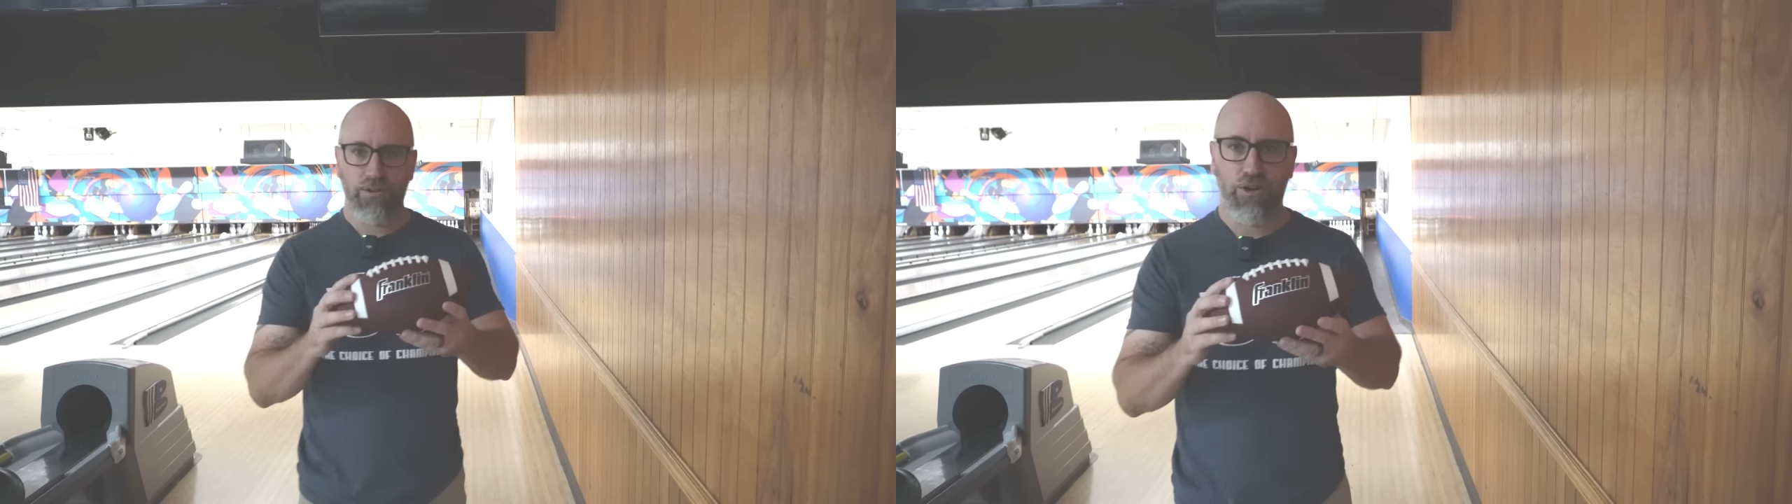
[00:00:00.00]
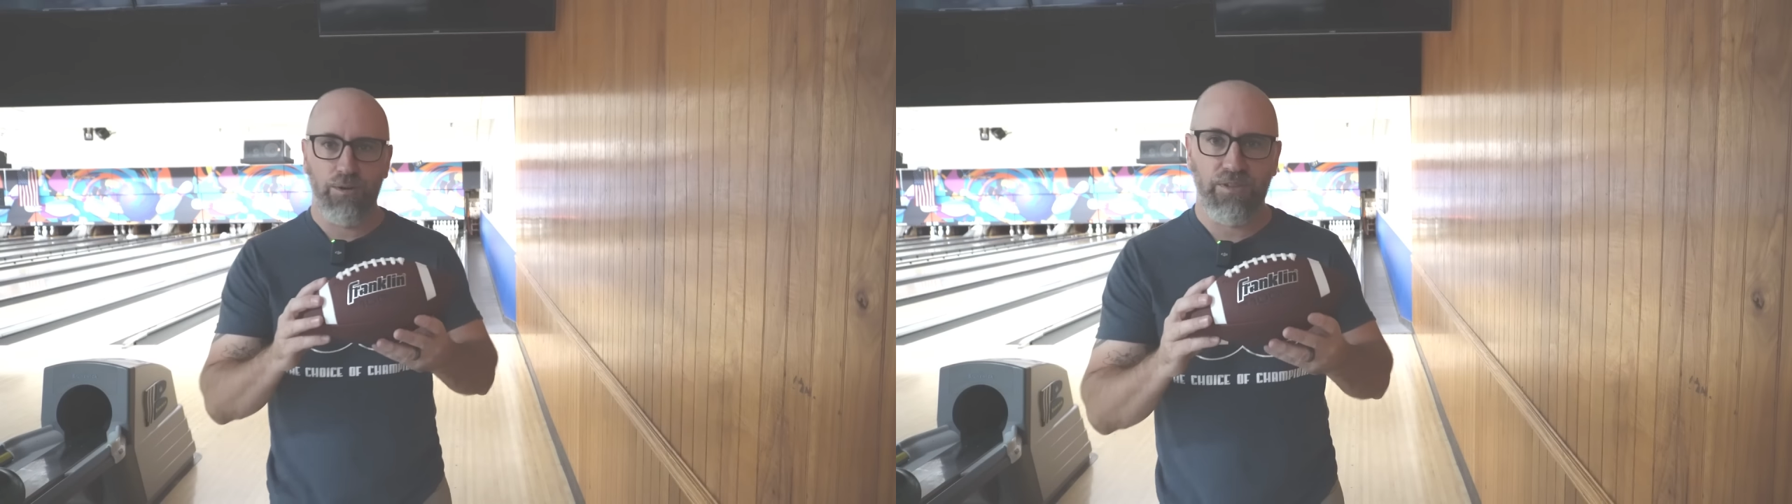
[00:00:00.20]

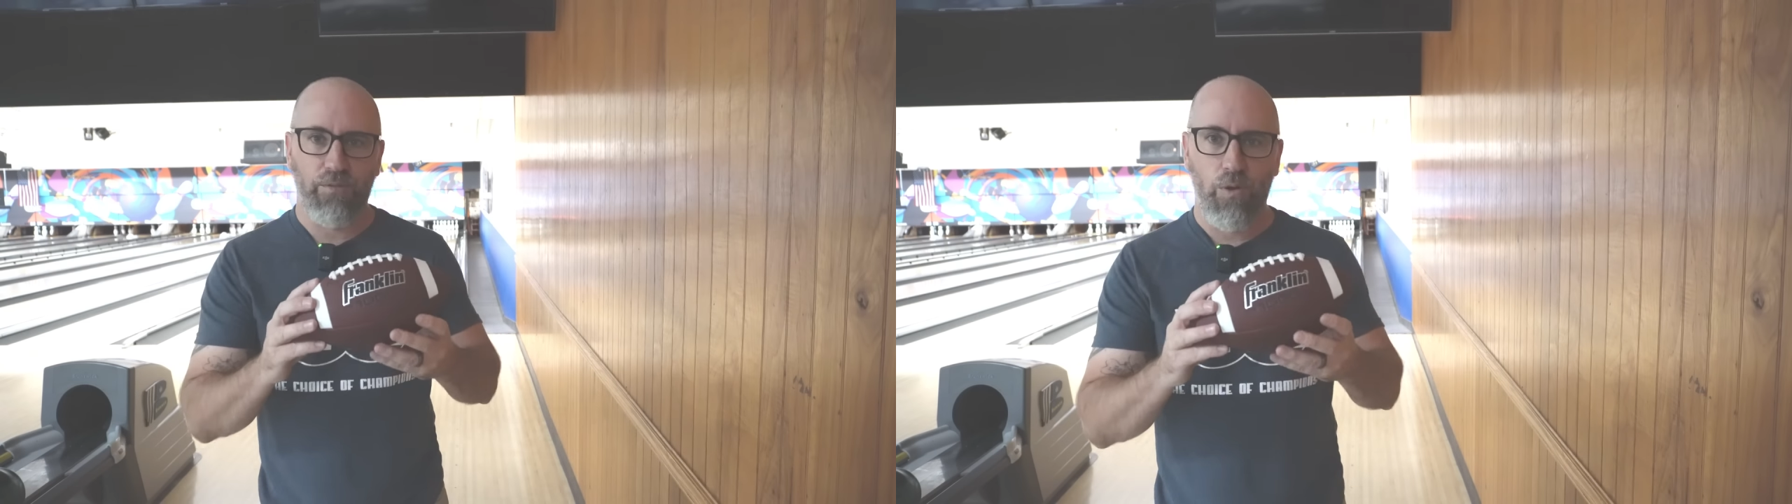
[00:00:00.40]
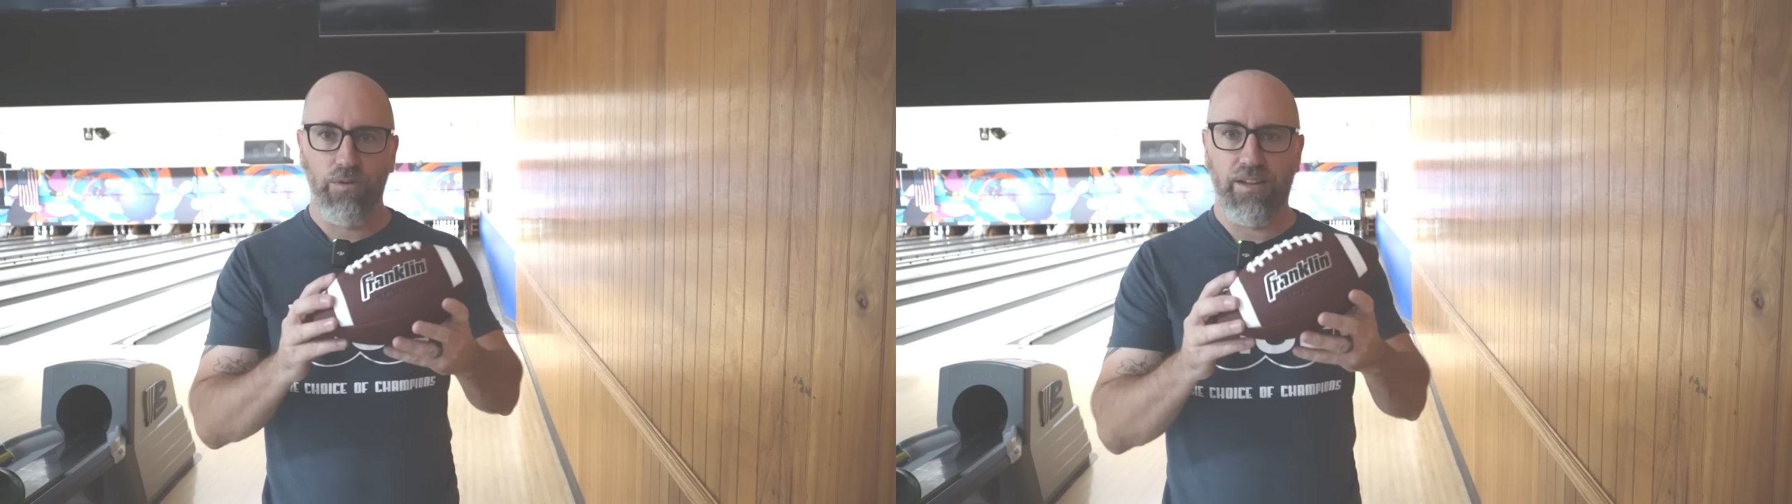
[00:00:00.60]
in terms of
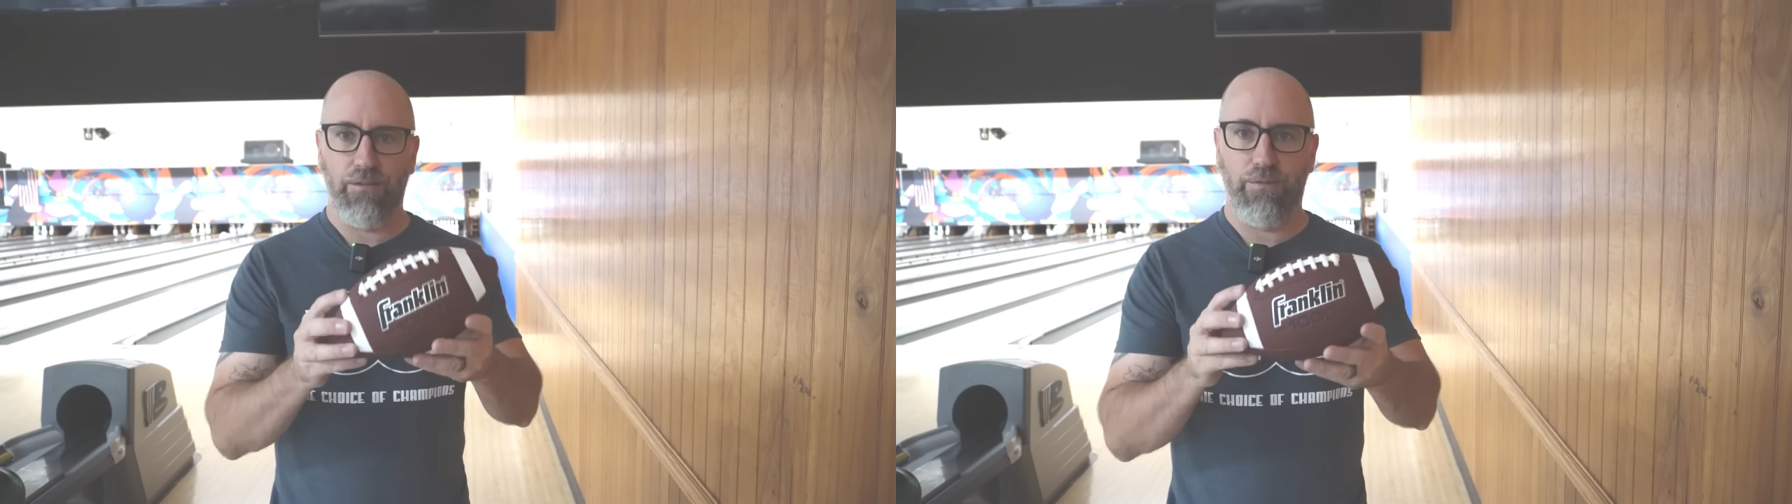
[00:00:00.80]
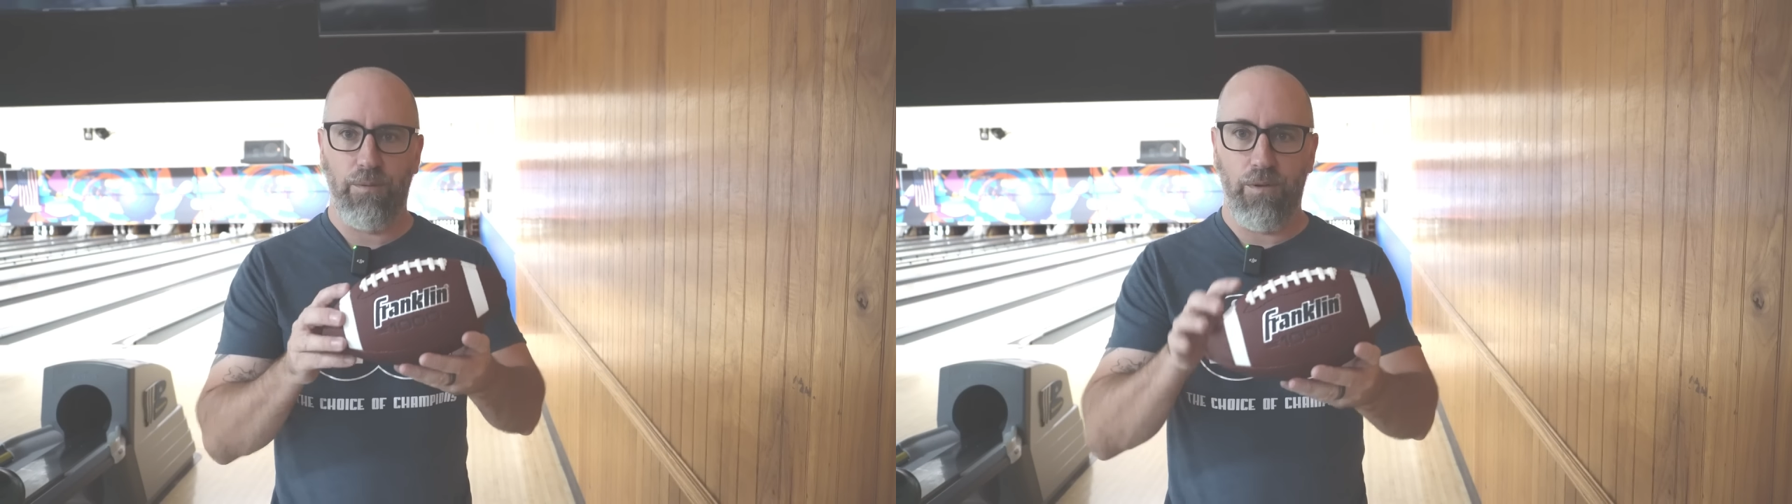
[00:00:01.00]
holding
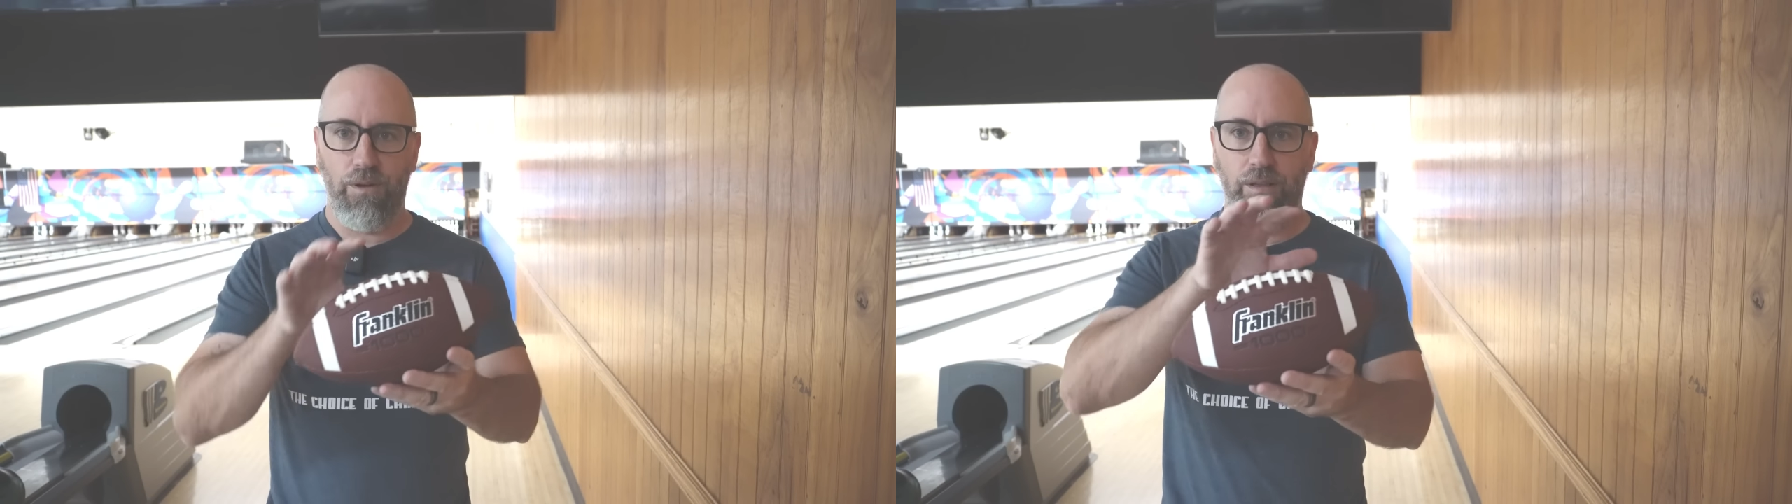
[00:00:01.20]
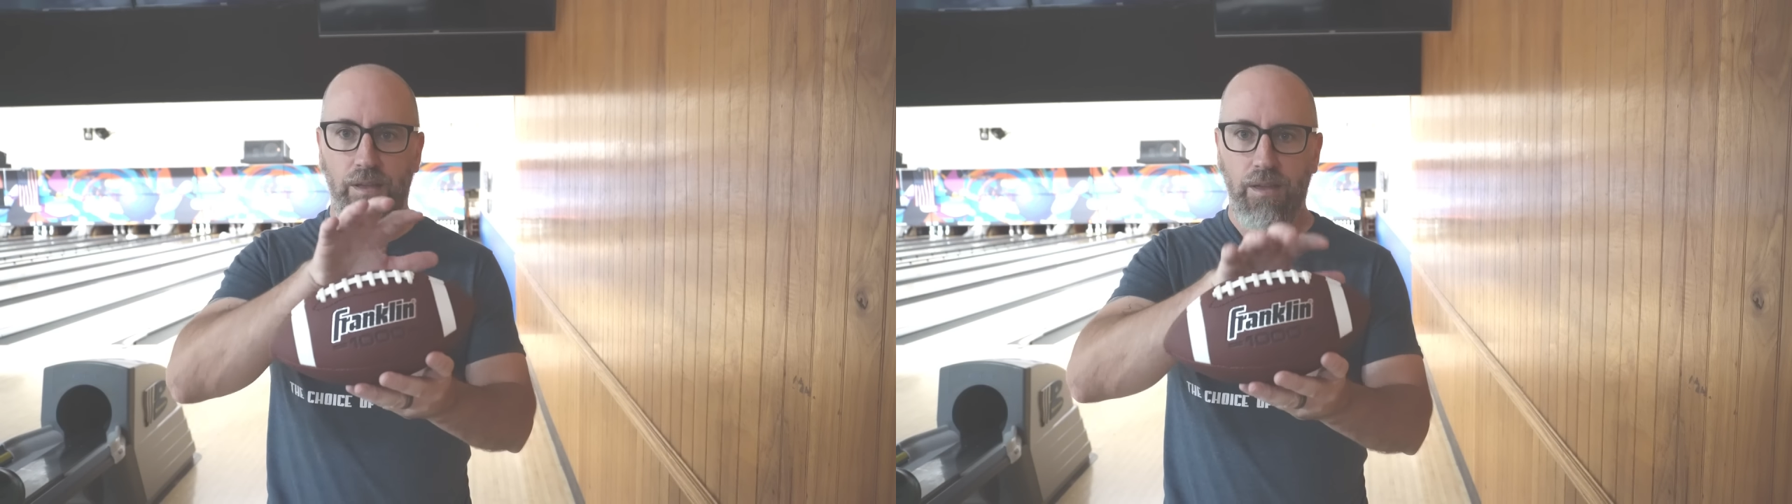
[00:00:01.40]
the
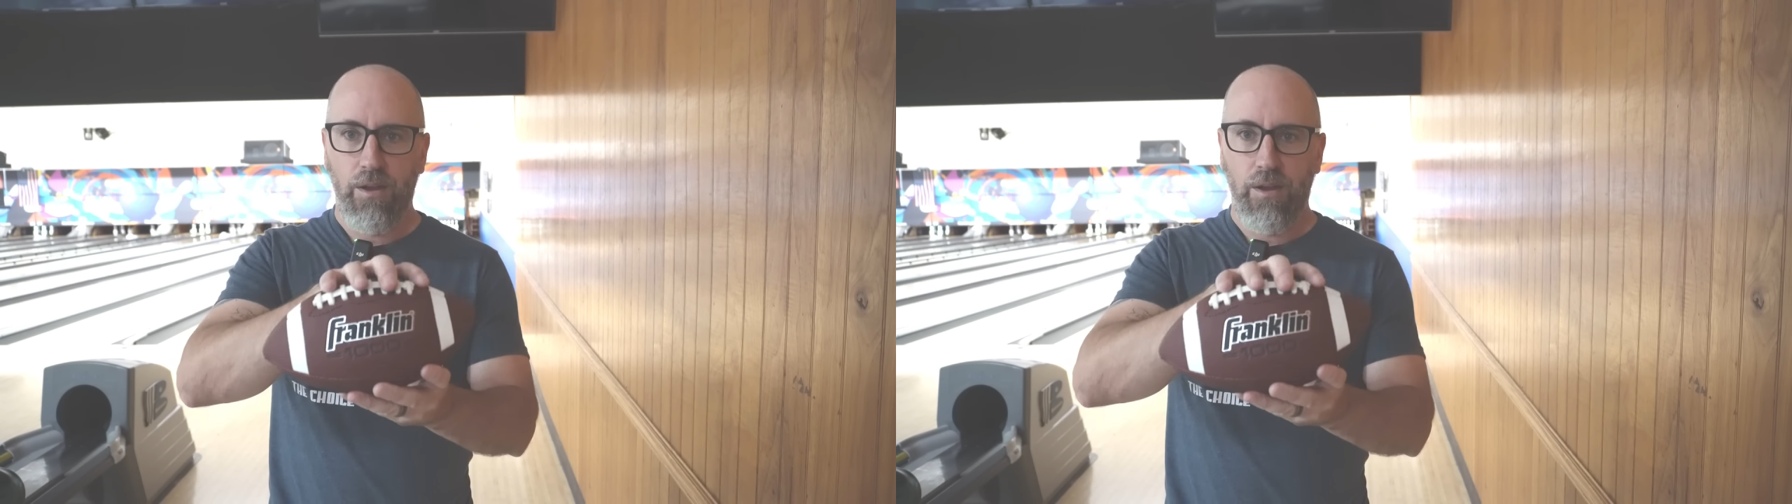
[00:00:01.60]
football,